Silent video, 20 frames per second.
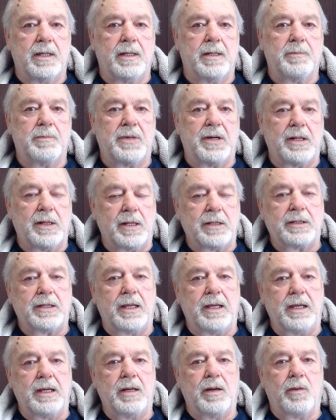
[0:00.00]
but I like to
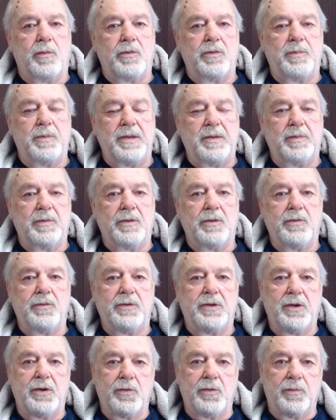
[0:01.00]
hang out with people who
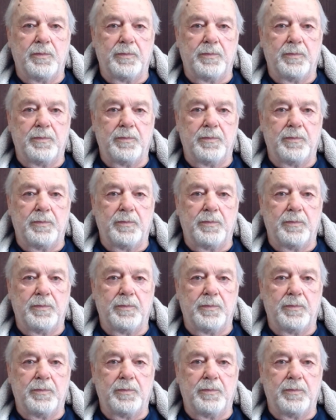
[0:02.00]
do.